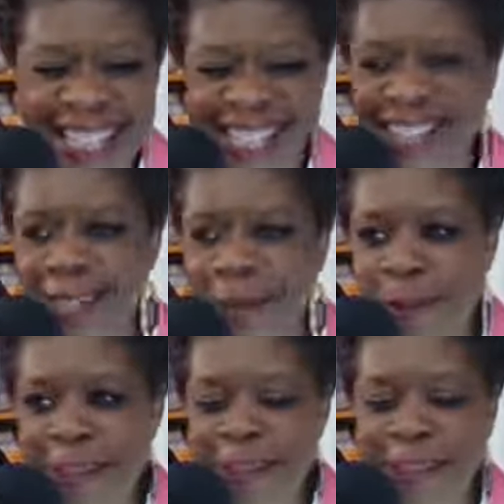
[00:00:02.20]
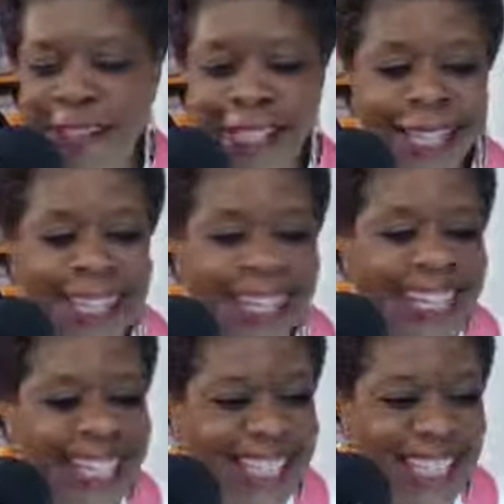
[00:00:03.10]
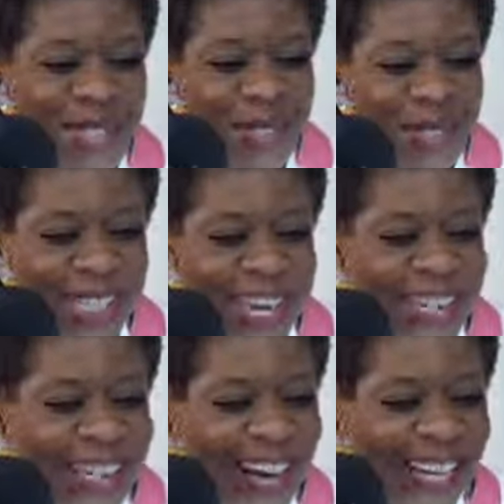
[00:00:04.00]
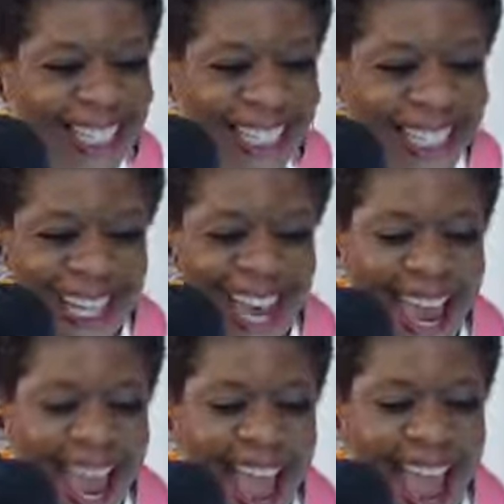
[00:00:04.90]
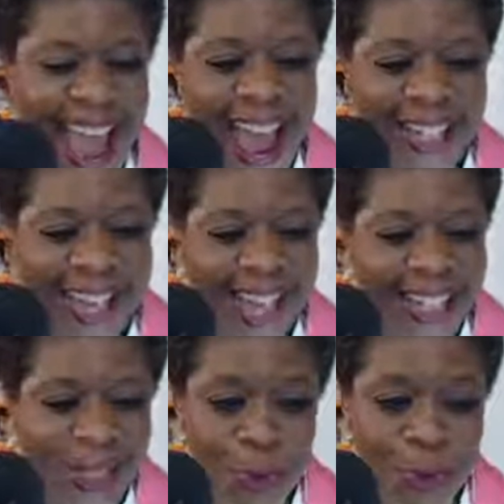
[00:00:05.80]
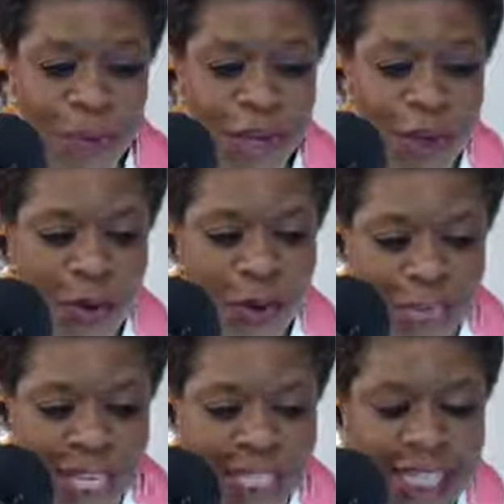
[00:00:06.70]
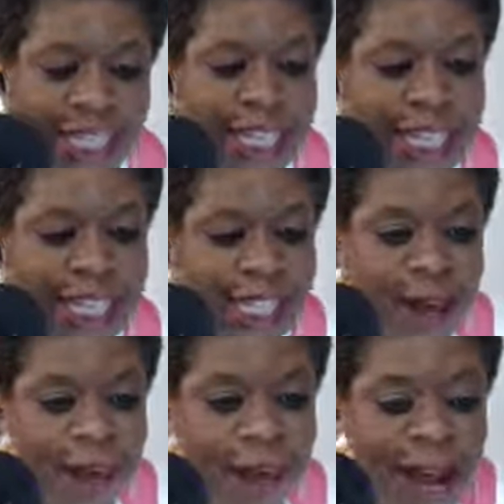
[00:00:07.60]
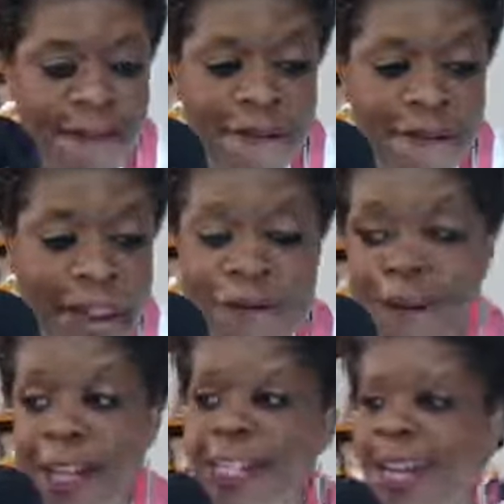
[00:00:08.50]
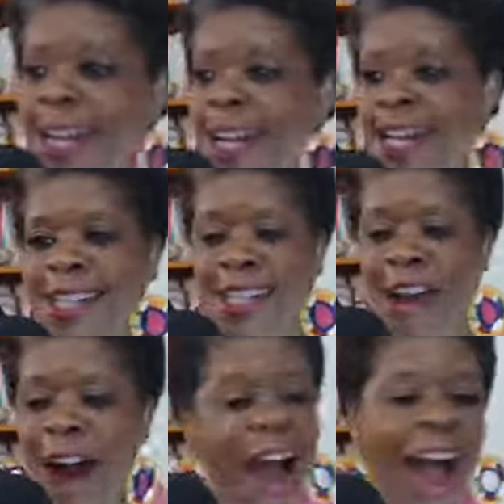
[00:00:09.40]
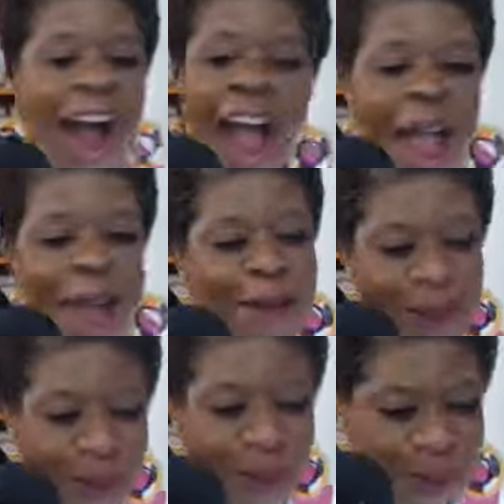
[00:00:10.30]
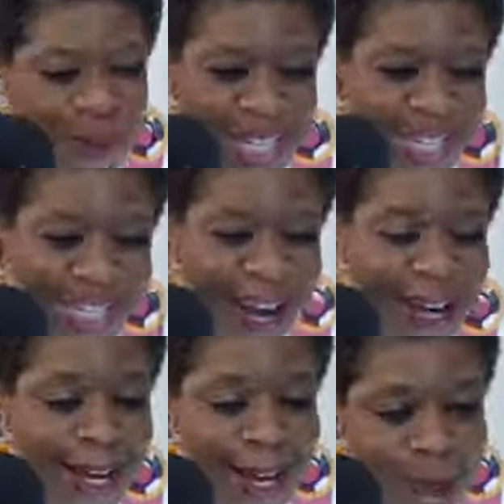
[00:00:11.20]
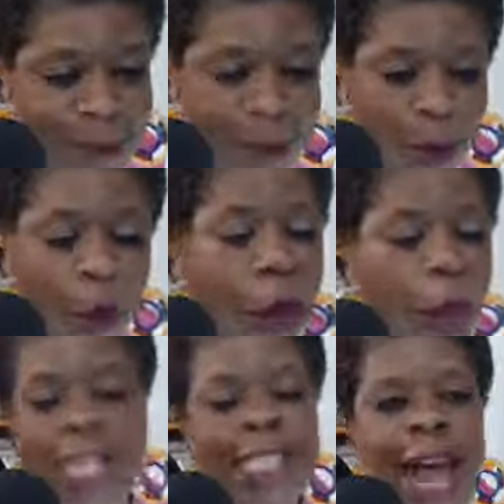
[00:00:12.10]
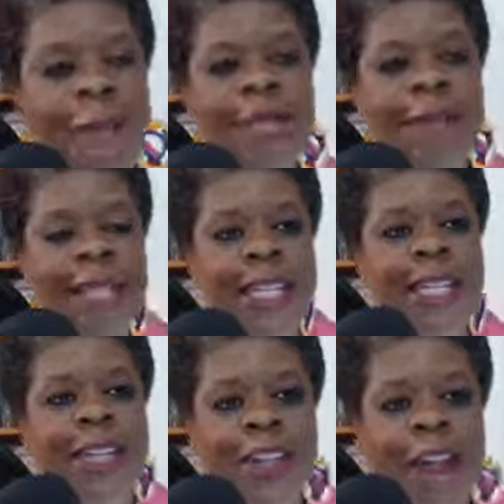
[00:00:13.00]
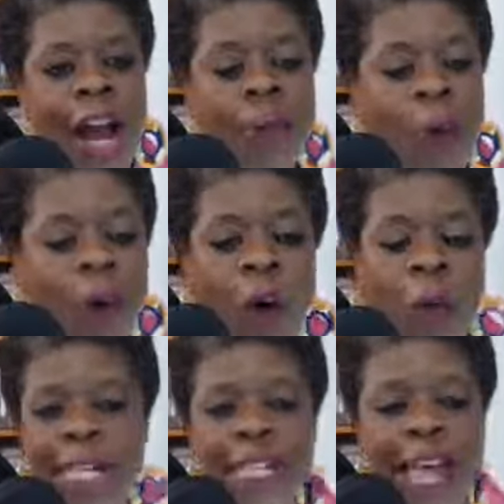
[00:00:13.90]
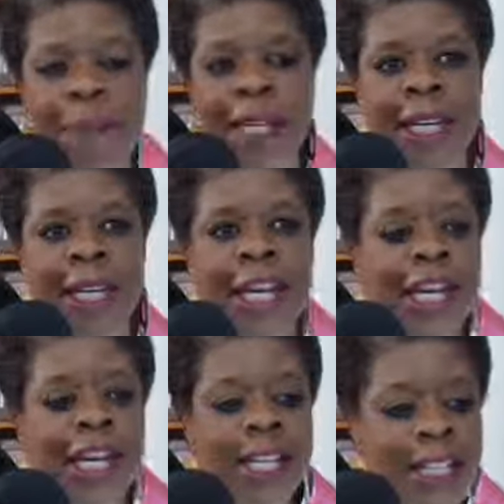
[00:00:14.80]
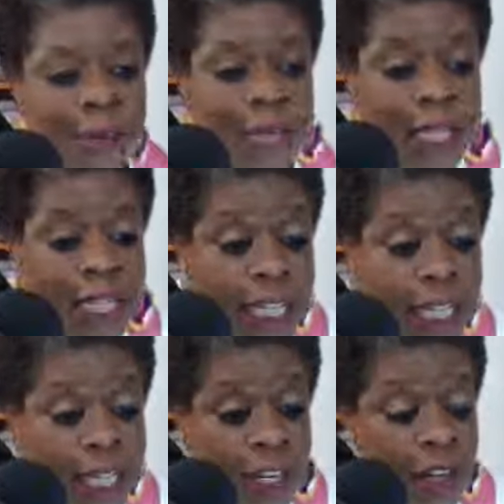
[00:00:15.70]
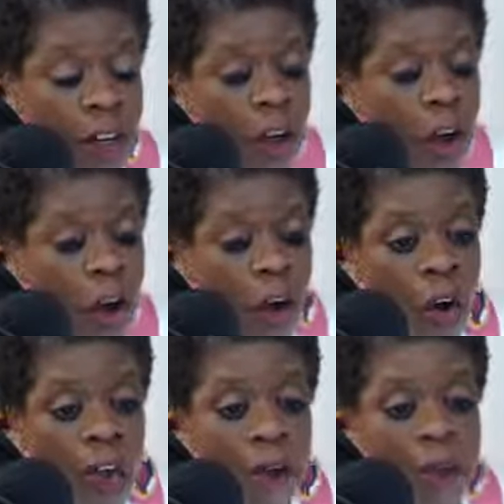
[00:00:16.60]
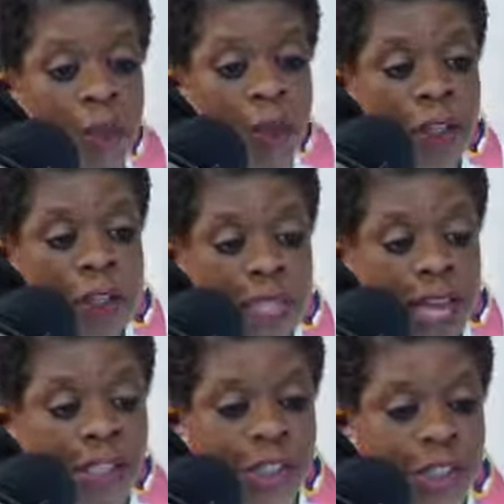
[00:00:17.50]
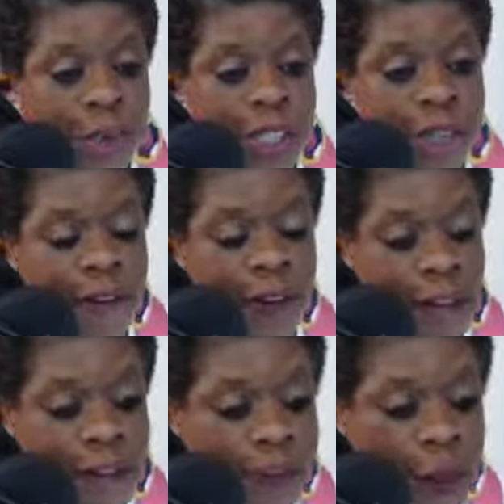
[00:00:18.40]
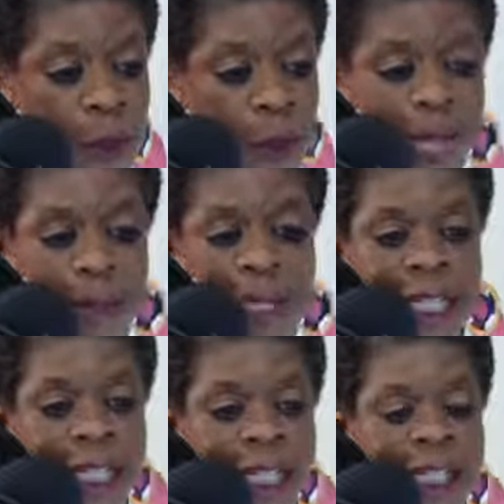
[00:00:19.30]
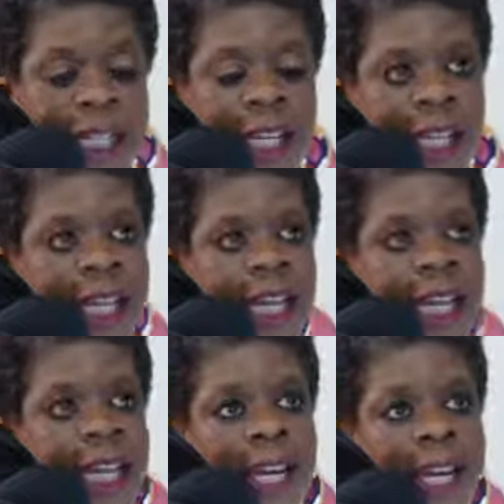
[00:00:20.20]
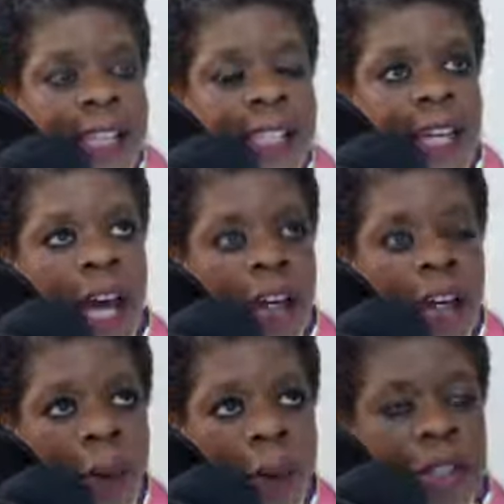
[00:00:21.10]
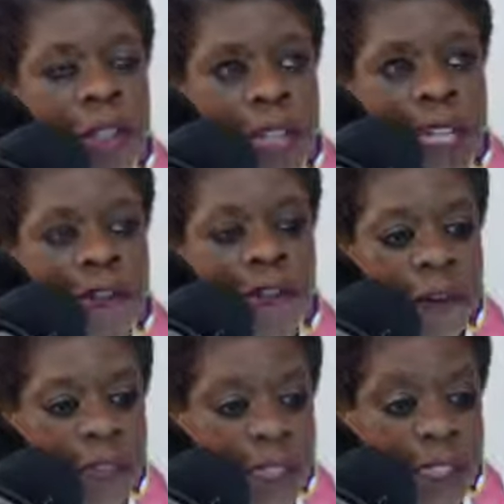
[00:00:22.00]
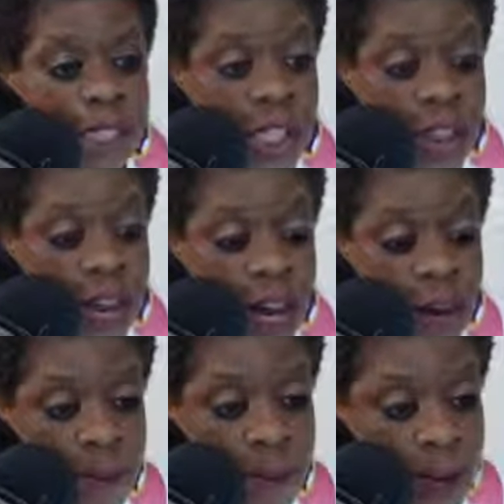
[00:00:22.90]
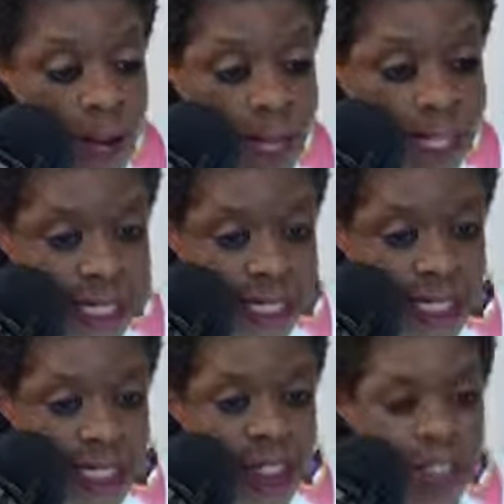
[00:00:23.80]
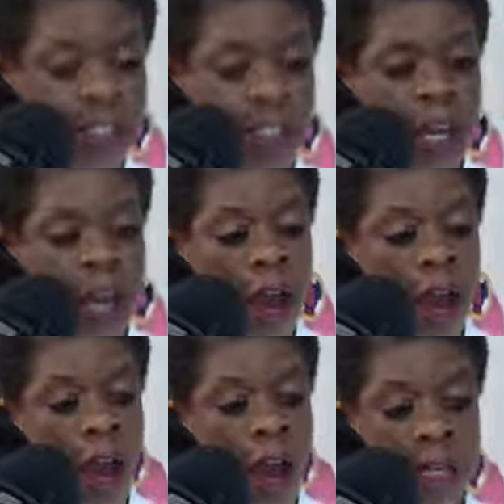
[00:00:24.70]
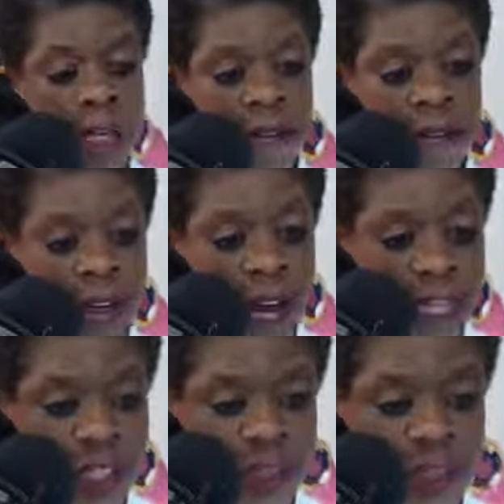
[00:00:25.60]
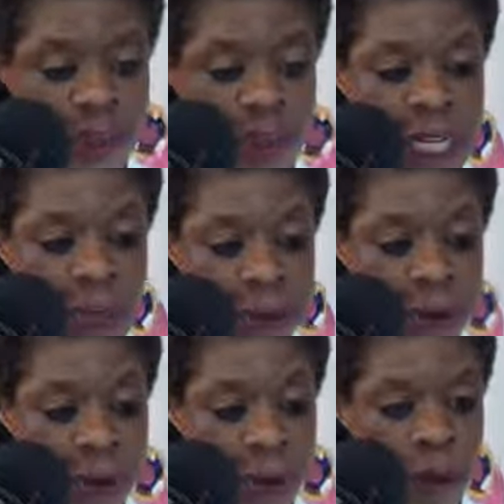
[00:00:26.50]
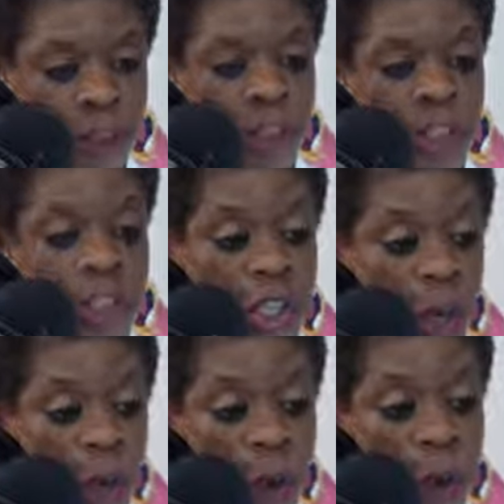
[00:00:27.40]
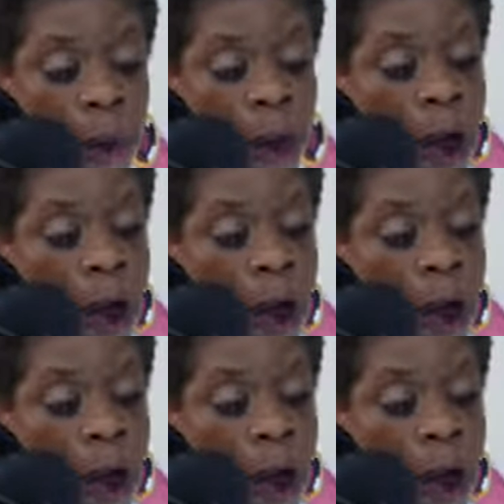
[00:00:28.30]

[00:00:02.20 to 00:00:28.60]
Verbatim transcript: stop laughing. It is Tuesday night. And as you all know, this is my favorite time of the week. I am always happy to be here. I'm always happy to be here on Beyond Potential Live Life Your Way because it's an opportunity for me to share my ideas, um, invite new people to the show.